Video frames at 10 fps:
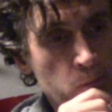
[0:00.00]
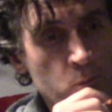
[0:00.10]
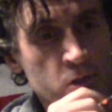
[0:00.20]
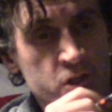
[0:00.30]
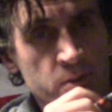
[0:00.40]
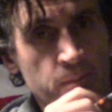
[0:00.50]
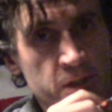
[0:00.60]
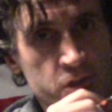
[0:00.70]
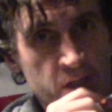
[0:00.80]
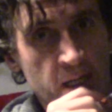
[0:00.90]
we should be
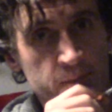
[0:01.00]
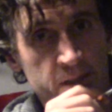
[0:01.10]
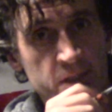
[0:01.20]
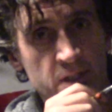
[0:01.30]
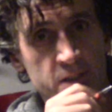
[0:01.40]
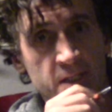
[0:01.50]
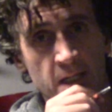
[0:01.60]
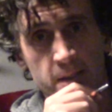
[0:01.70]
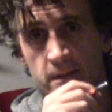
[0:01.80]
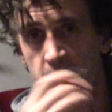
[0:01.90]
ashamed. And as I
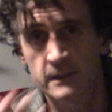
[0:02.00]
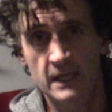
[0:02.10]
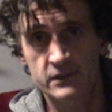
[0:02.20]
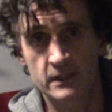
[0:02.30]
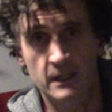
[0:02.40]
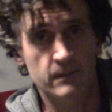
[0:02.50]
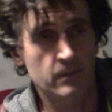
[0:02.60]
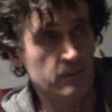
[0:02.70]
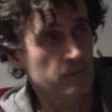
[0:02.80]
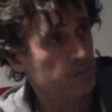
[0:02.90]
said yesterday,
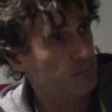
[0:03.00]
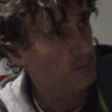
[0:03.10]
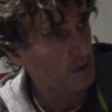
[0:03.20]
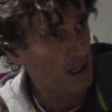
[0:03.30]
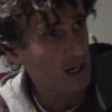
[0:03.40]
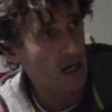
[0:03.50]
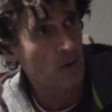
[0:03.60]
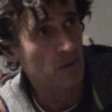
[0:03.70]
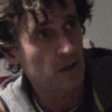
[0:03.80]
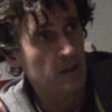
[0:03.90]

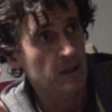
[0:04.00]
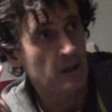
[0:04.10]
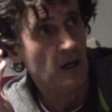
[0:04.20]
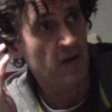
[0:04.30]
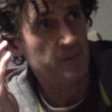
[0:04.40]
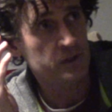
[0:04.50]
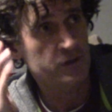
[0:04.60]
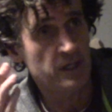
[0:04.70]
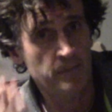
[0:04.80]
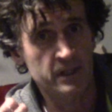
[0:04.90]
how I've been
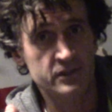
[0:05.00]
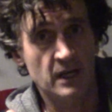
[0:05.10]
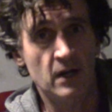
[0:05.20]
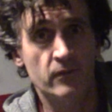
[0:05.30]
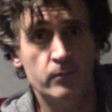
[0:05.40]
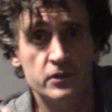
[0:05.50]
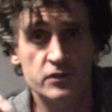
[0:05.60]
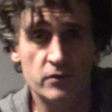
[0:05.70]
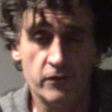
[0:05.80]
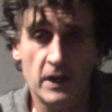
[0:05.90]
treated myself, which
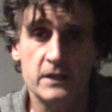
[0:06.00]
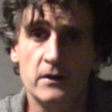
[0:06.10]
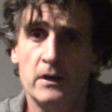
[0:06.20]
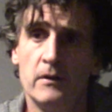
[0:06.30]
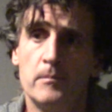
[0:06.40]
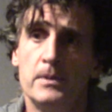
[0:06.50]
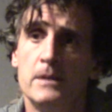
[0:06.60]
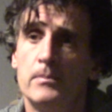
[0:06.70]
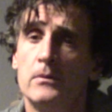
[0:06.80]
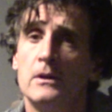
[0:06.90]
is reflected on other
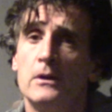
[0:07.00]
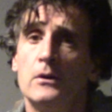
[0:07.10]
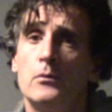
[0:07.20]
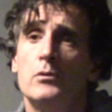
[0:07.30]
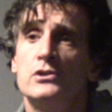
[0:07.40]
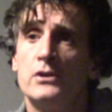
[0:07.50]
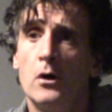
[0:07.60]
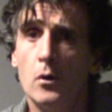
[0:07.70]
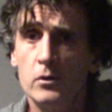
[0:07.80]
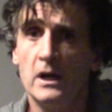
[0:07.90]
people, we should
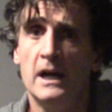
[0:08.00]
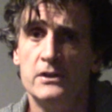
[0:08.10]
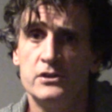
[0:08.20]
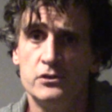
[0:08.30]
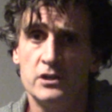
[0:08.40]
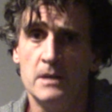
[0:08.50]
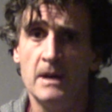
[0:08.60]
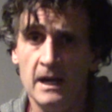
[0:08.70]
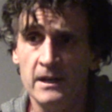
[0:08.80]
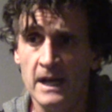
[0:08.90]
hold our heads in shame.
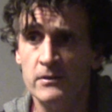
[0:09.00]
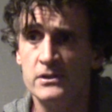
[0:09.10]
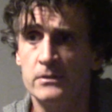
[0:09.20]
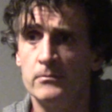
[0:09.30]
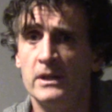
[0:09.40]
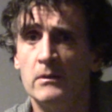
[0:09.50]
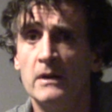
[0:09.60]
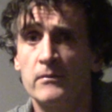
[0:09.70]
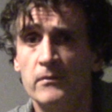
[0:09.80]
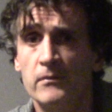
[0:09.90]
Alan Arrington, without
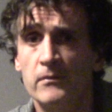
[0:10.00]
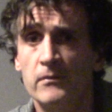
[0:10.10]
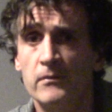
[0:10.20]
flogging it